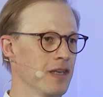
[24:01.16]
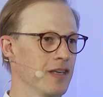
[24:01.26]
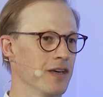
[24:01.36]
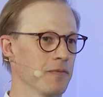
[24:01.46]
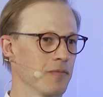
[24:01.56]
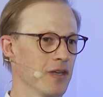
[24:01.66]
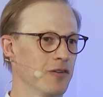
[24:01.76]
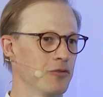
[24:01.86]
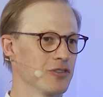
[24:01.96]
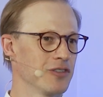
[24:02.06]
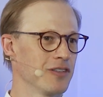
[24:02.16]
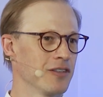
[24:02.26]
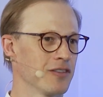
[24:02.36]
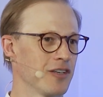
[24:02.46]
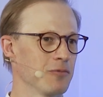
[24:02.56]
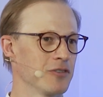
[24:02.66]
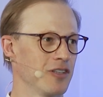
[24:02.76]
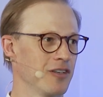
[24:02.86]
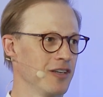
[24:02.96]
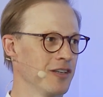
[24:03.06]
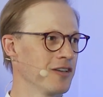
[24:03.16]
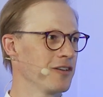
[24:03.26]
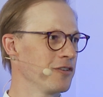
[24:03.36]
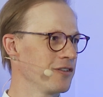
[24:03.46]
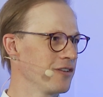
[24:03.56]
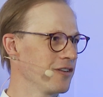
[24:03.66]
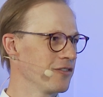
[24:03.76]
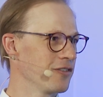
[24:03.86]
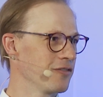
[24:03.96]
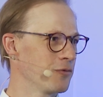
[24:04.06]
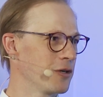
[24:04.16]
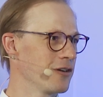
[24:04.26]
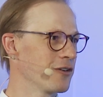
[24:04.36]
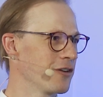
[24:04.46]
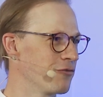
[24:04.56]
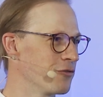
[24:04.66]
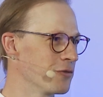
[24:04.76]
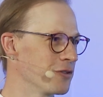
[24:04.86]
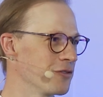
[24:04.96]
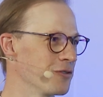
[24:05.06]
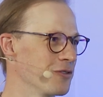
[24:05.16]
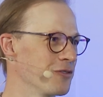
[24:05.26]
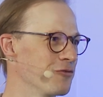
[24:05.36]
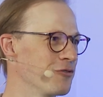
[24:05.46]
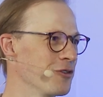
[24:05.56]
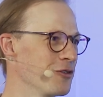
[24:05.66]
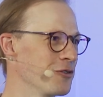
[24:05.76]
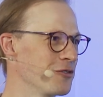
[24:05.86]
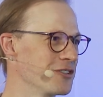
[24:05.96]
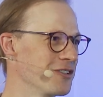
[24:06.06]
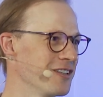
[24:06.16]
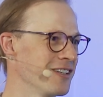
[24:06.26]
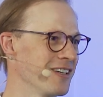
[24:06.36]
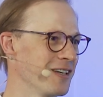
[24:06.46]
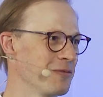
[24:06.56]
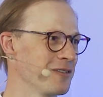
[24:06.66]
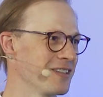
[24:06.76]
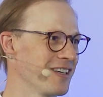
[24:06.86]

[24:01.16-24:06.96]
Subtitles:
Yeah. Interesting times indeed, and we're looking forward to follow your journey, Emil.